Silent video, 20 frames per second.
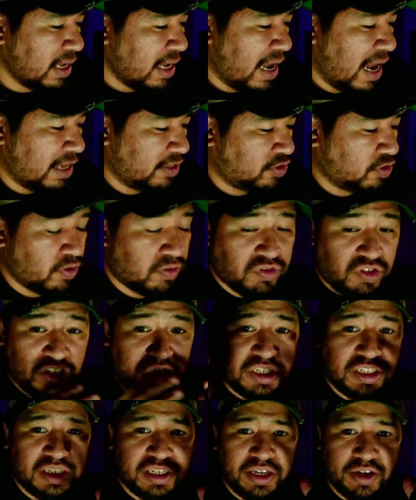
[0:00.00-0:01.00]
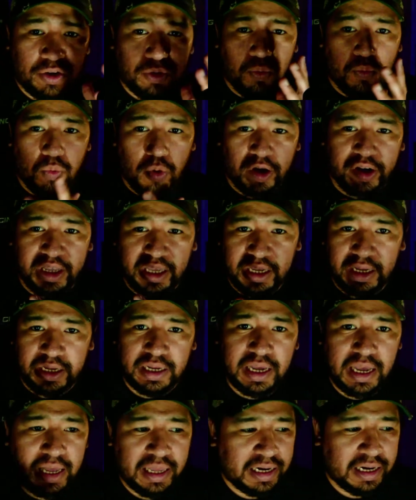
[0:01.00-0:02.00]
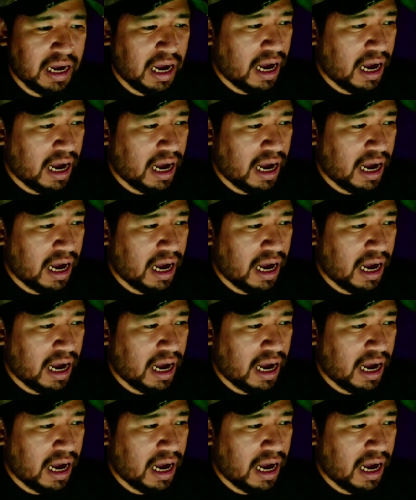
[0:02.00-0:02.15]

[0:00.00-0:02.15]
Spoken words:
And so if she's here working and